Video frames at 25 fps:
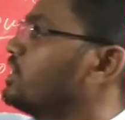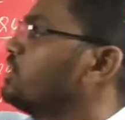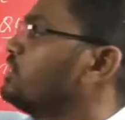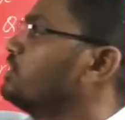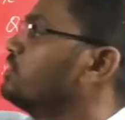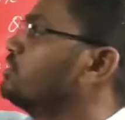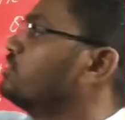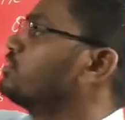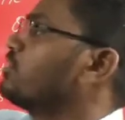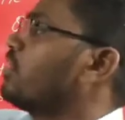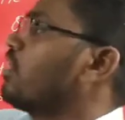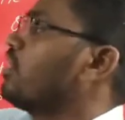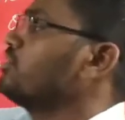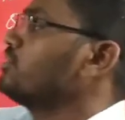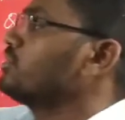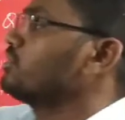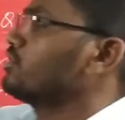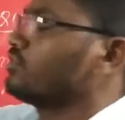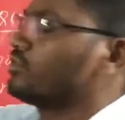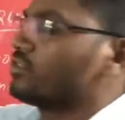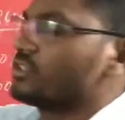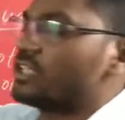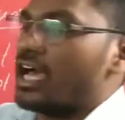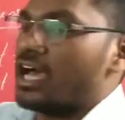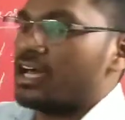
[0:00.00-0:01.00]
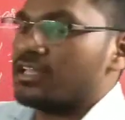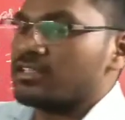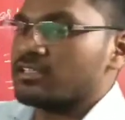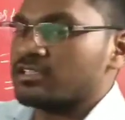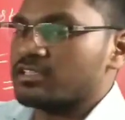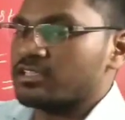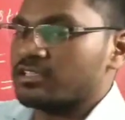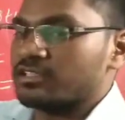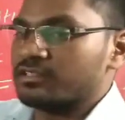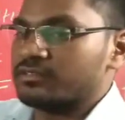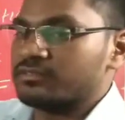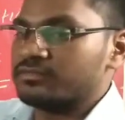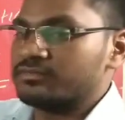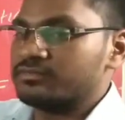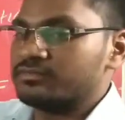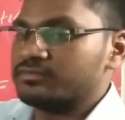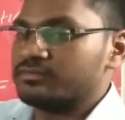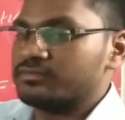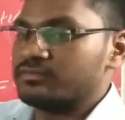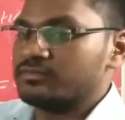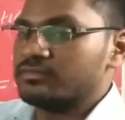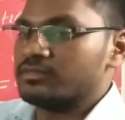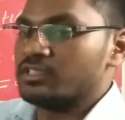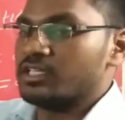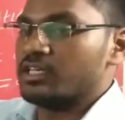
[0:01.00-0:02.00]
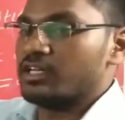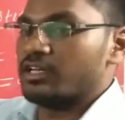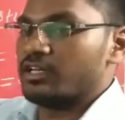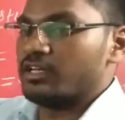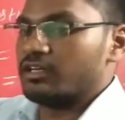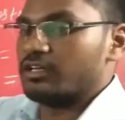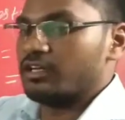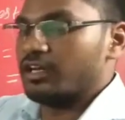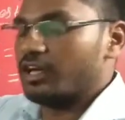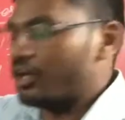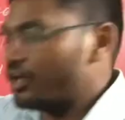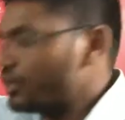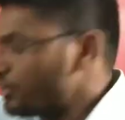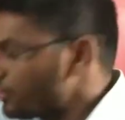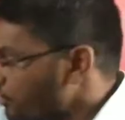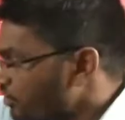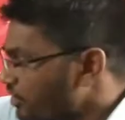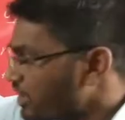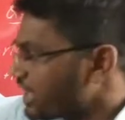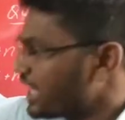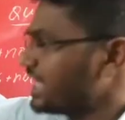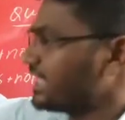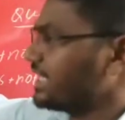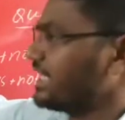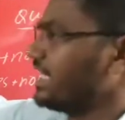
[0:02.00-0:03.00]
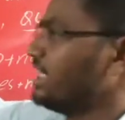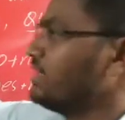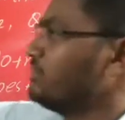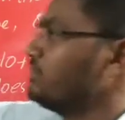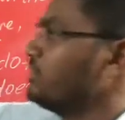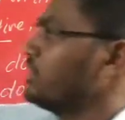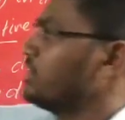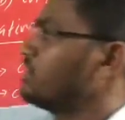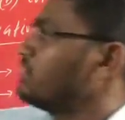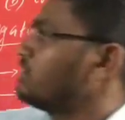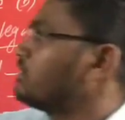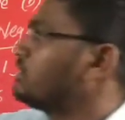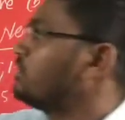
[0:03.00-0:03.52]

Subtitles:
you don't know the answer. Interrogative,